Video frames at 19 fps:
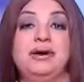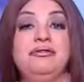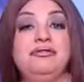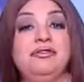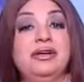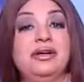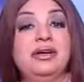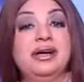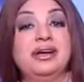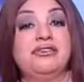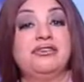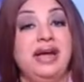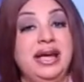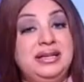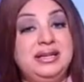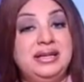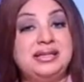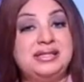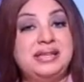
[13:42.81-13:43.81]
of a
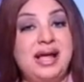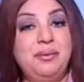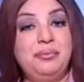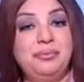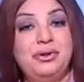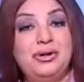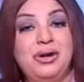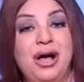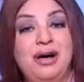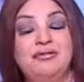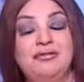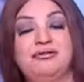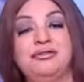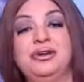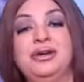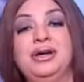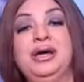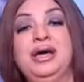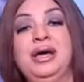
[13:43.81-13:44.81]
great example of